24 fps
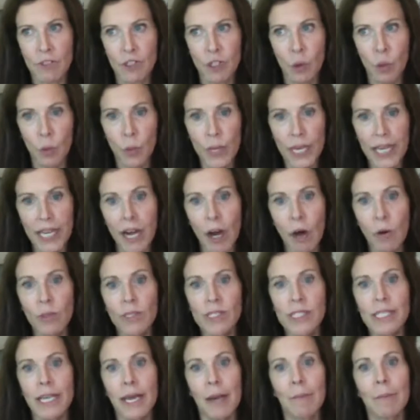So we
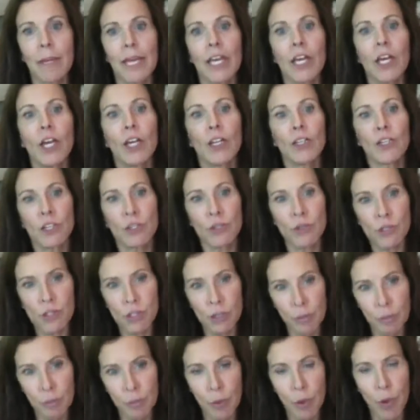always come in to
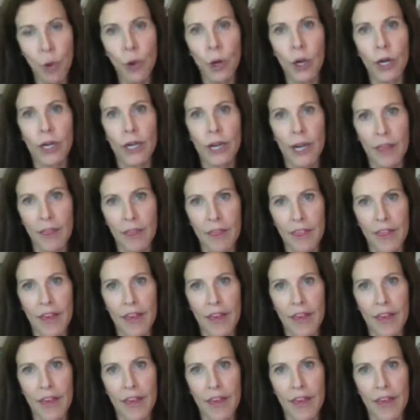support